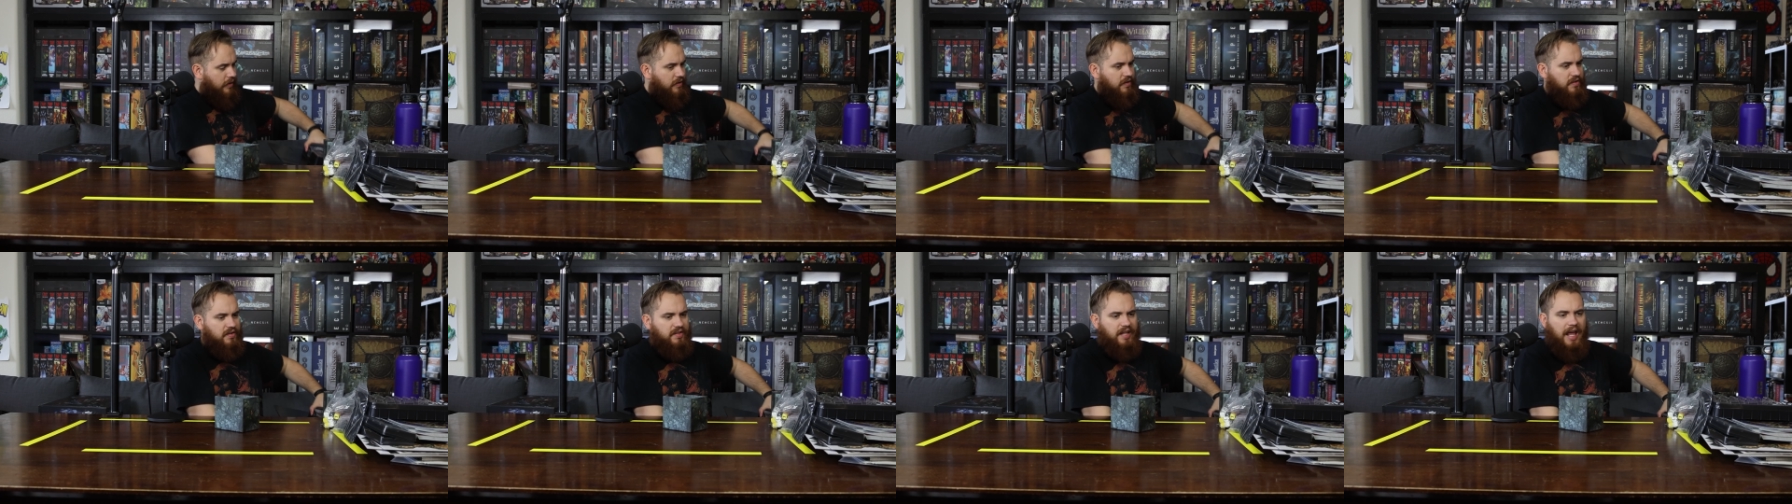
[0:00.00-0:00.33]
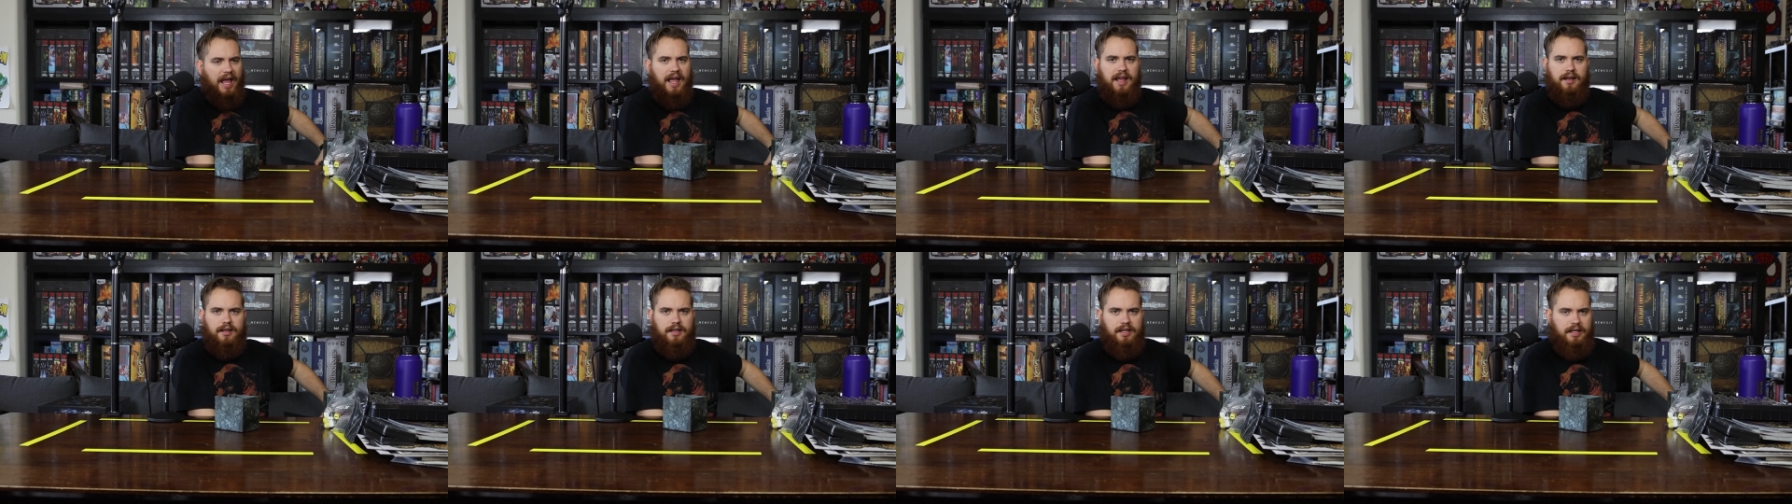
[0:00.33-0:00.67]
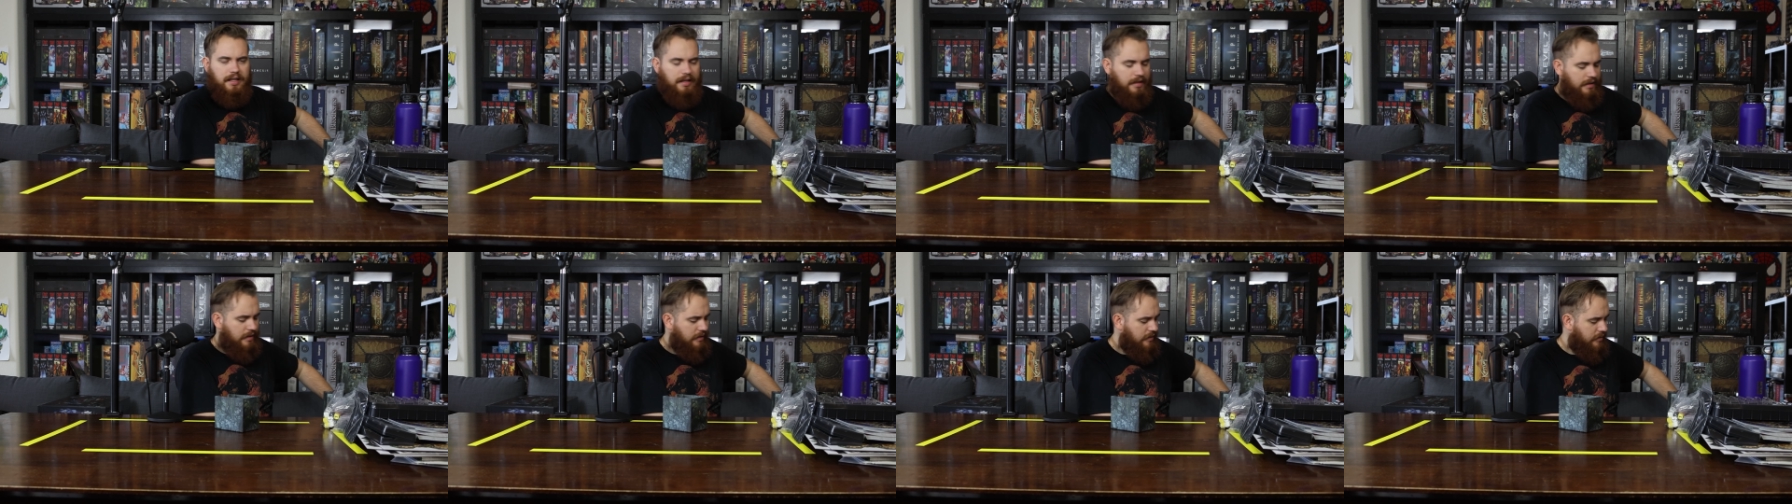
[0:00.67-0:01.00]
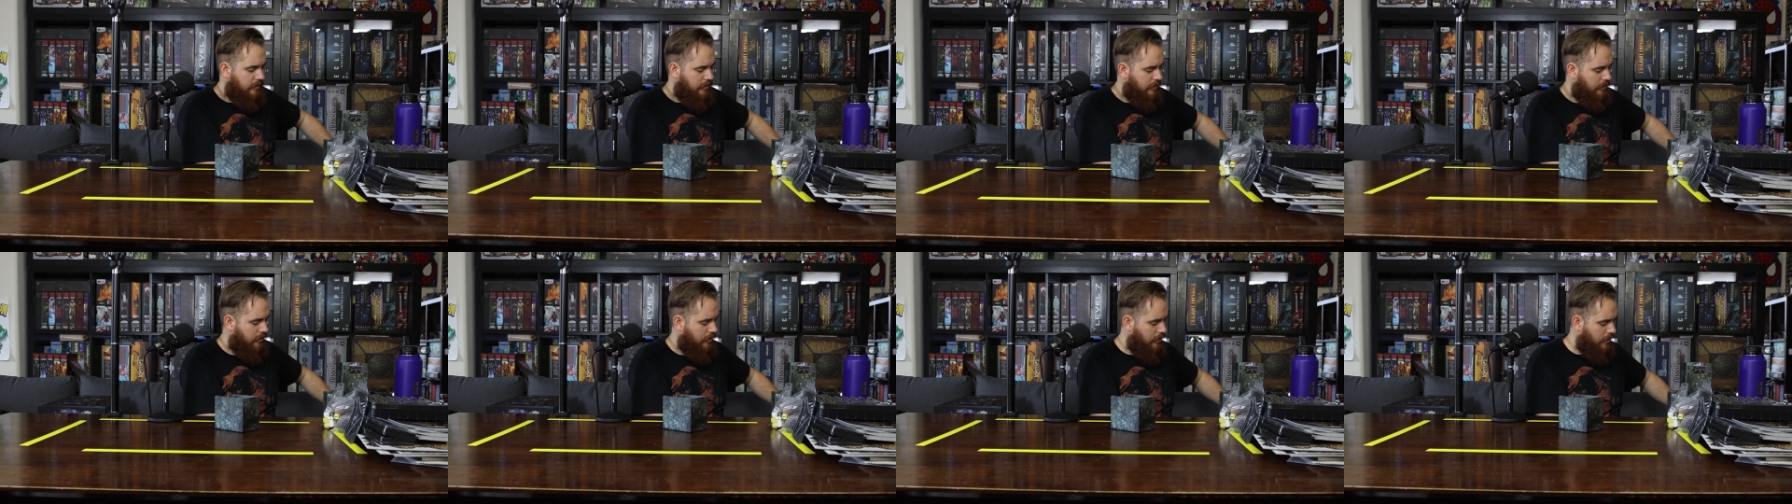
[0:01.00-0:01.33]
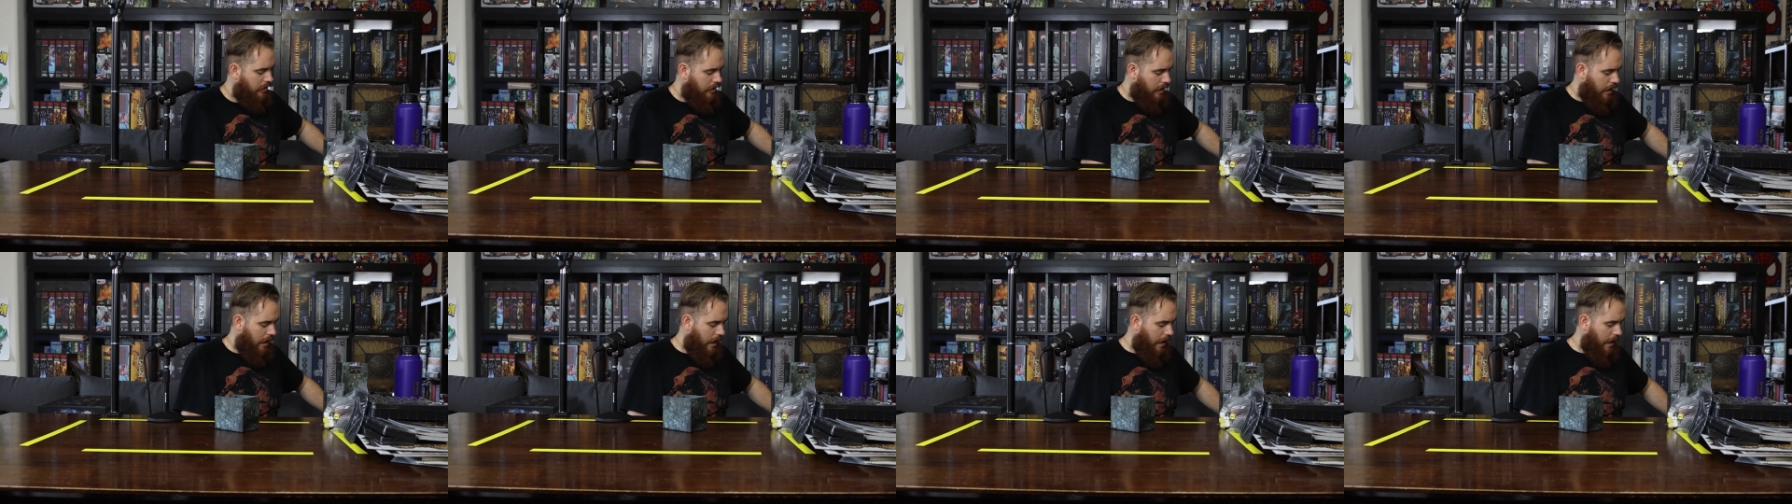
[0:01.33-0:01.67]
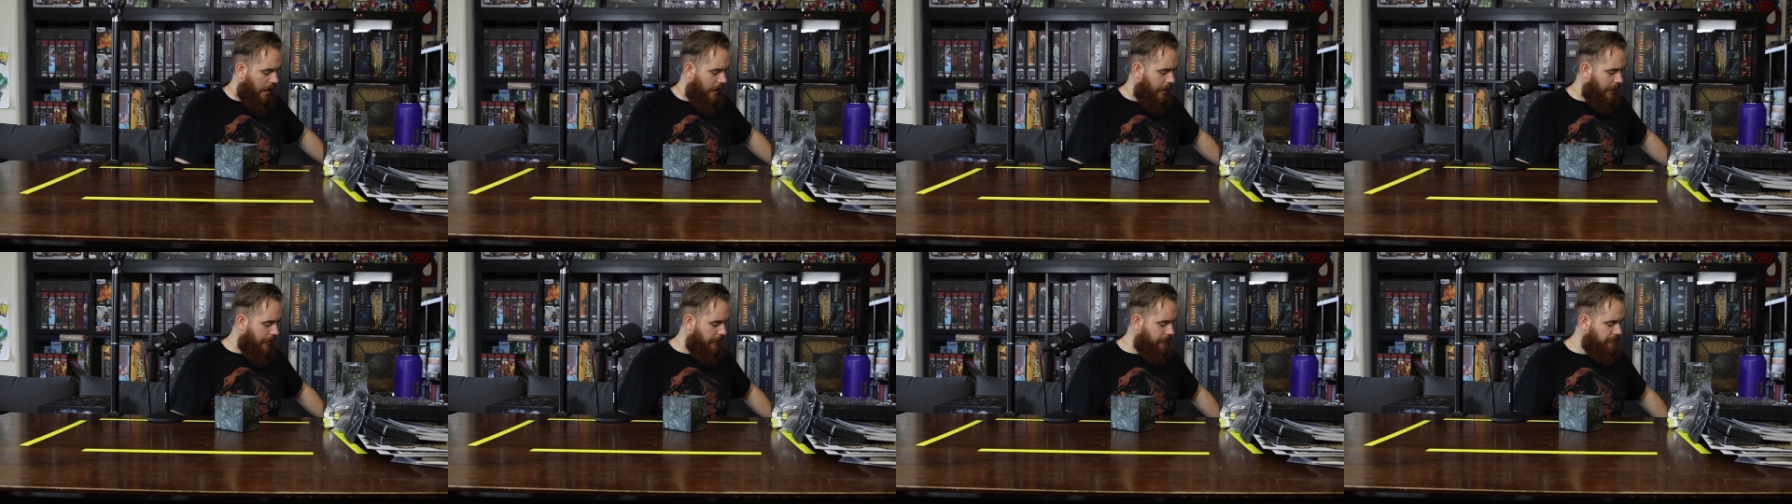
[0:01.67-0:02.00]
standees
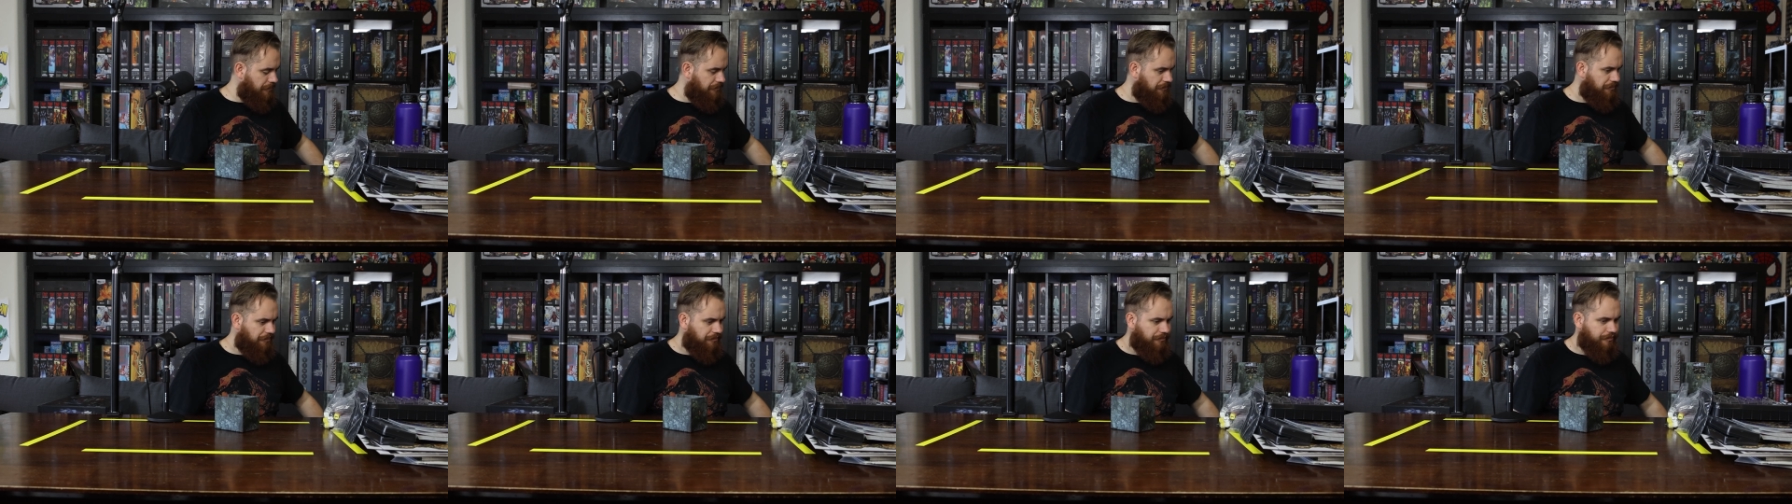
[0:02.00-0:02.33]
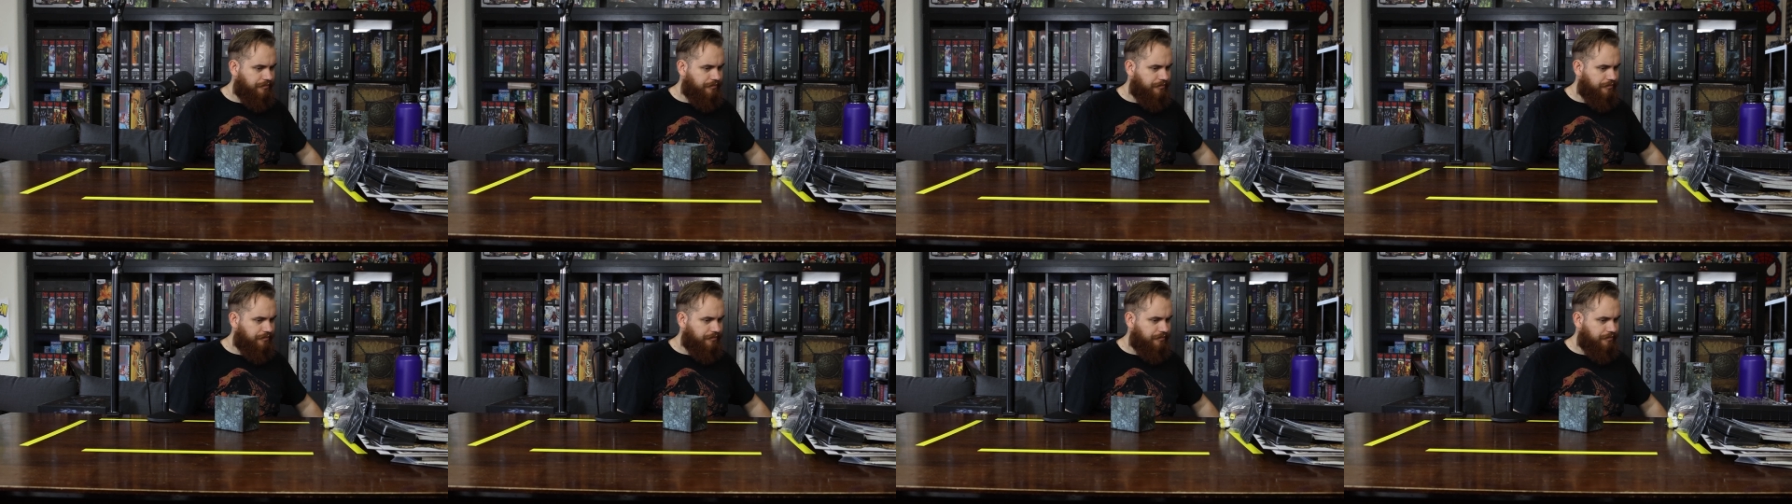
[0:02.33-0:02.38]
um,